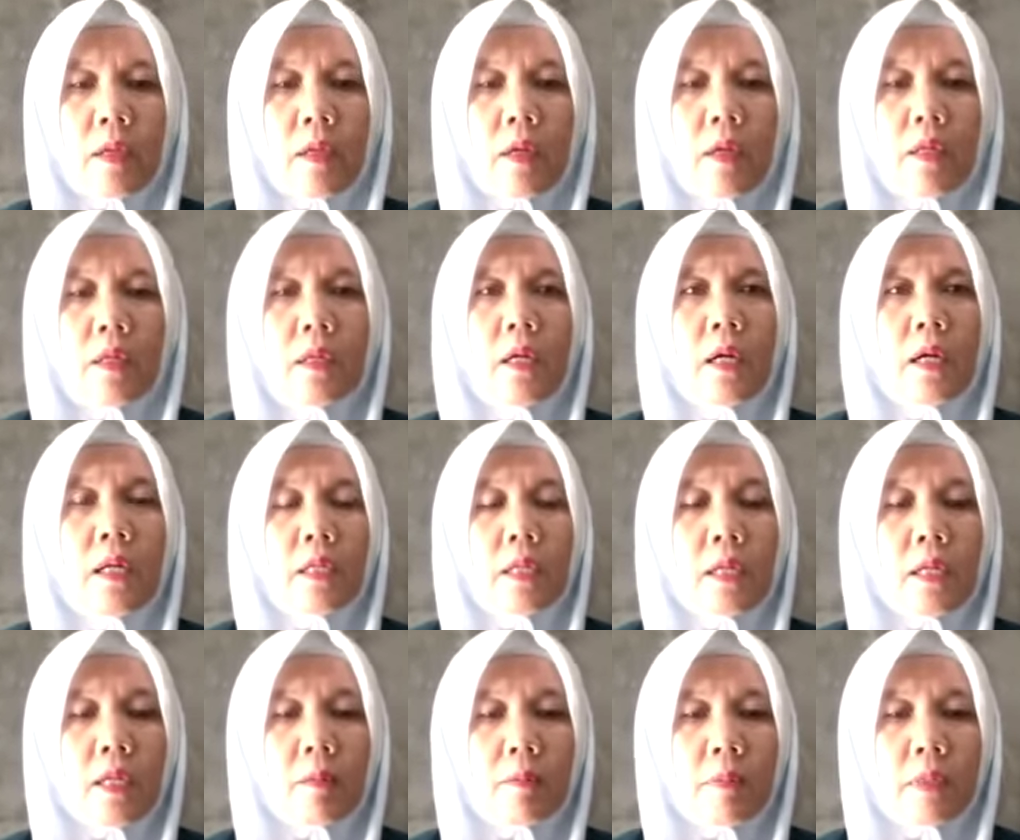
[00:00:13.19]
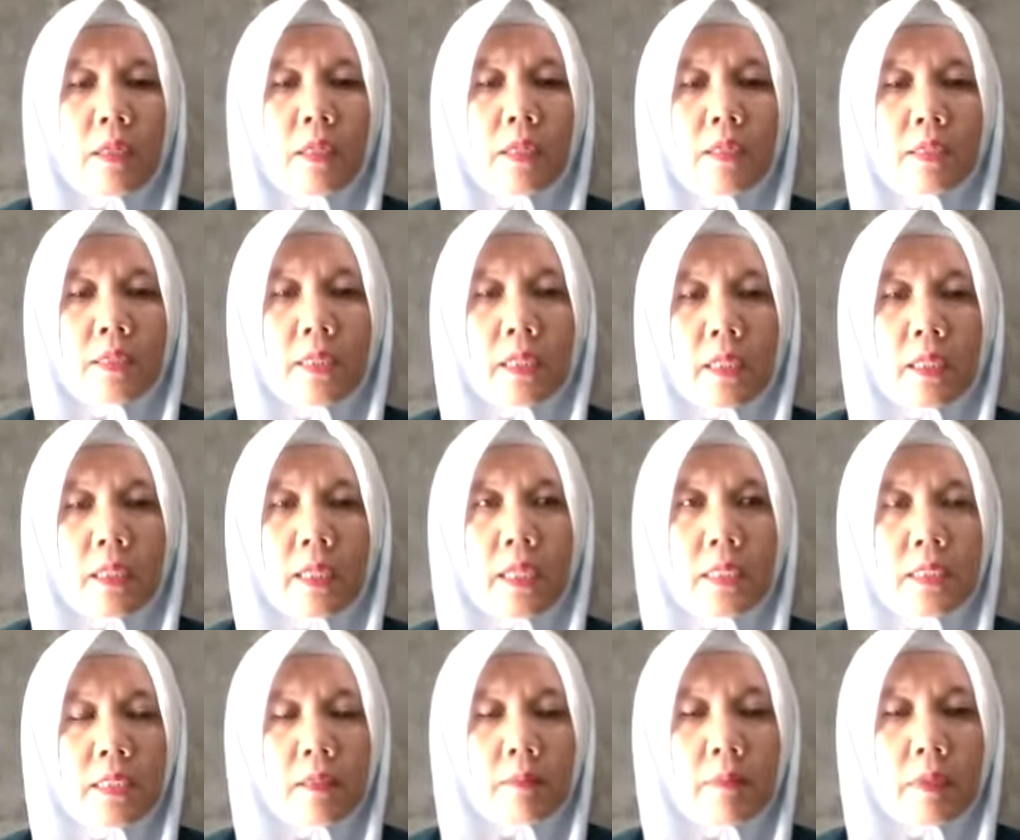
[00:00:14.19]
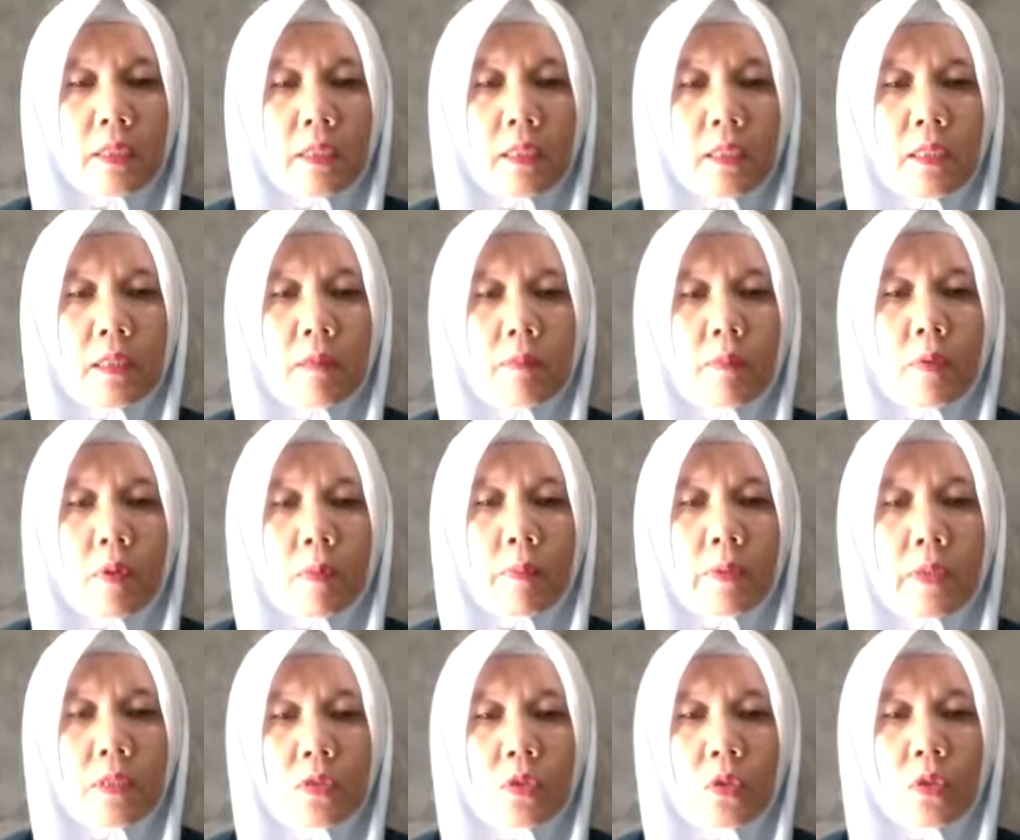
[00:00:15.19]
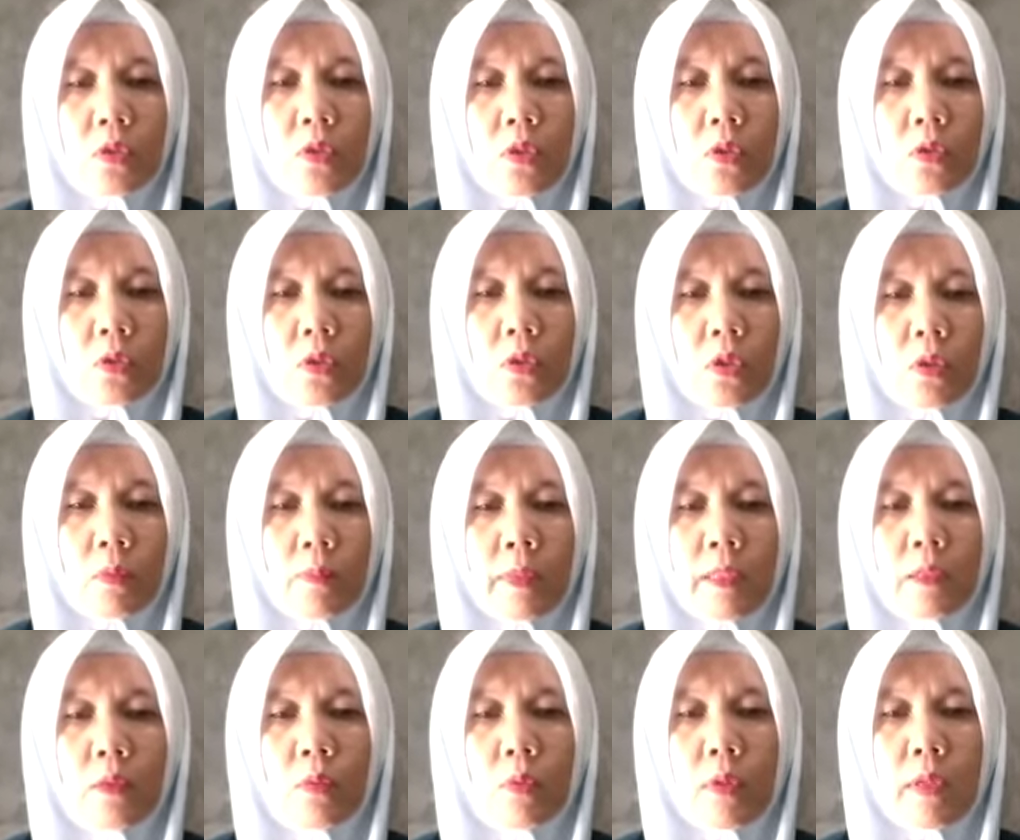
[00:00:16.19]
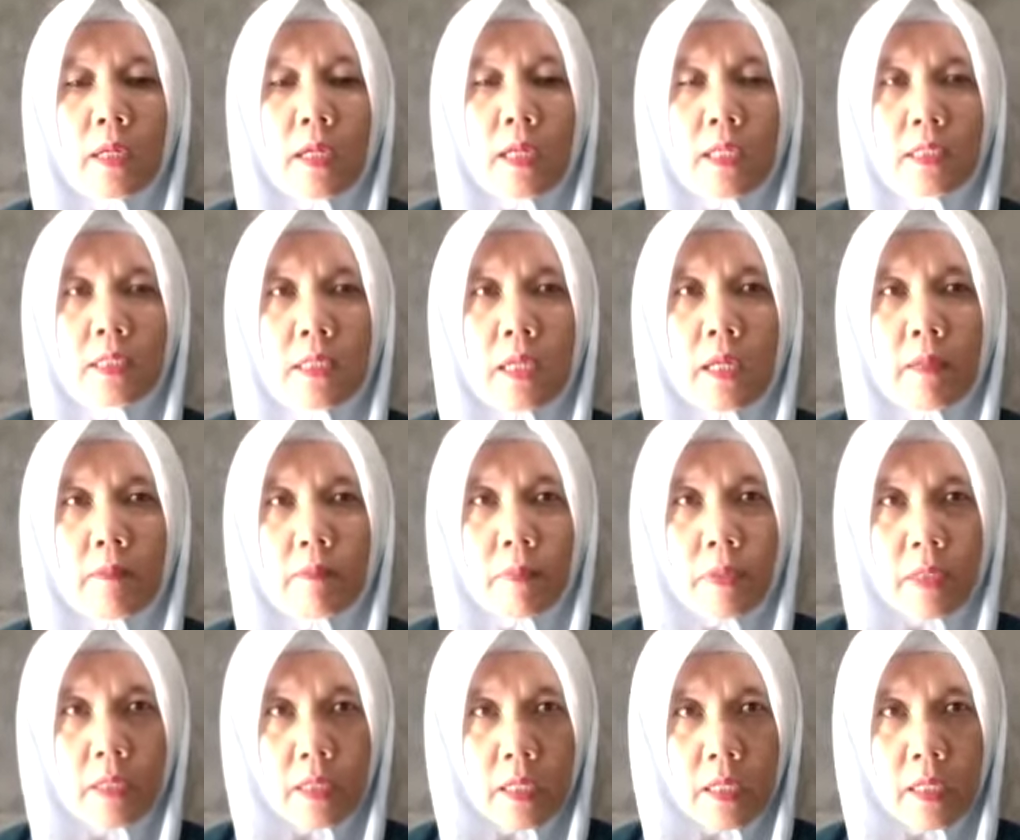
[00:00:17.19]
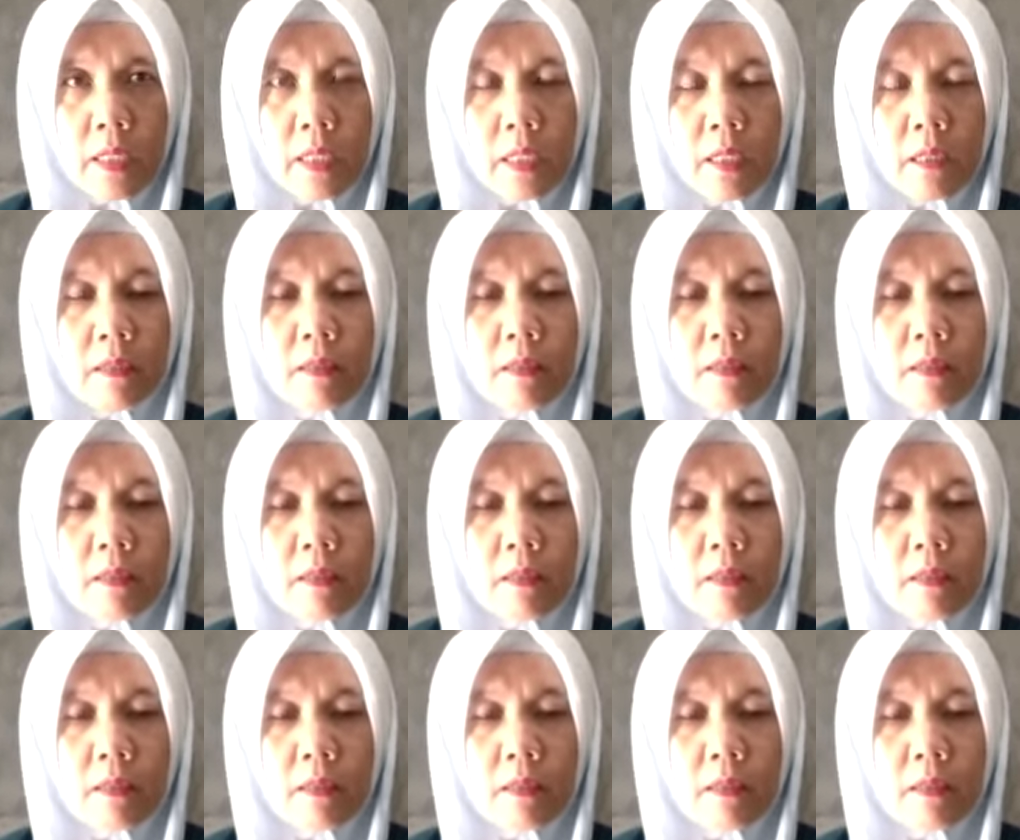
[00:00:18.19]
the Honorable, the second examiner, Professor Dr. Patuan Raja MPD,